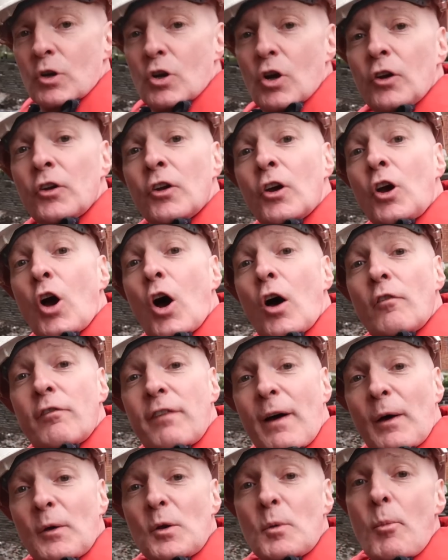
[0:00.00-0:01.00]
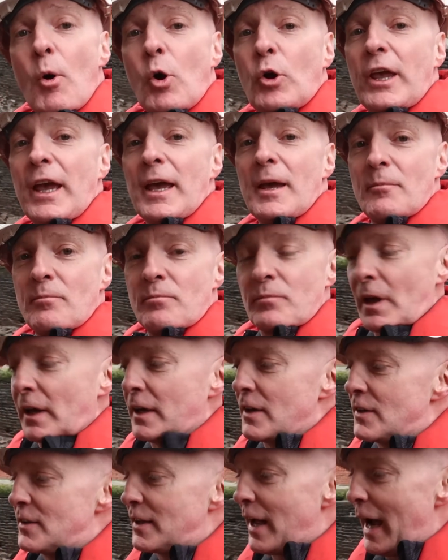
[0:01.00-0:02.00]
Connor found a bucket
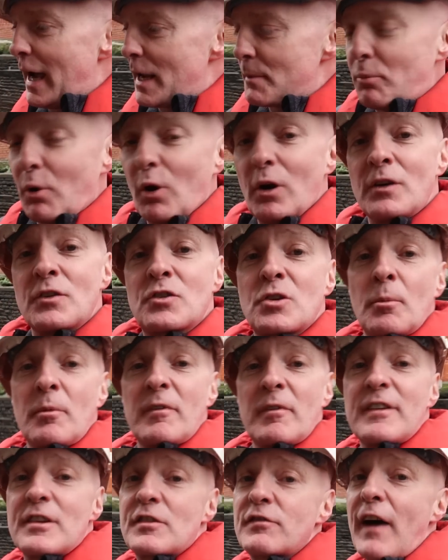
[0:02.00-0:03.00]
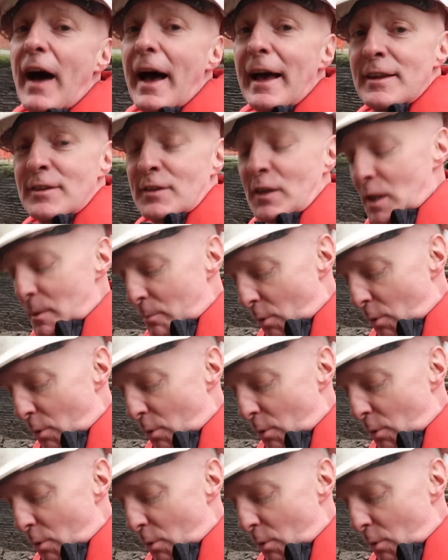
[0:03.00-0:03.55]
and he started putting some of his finds in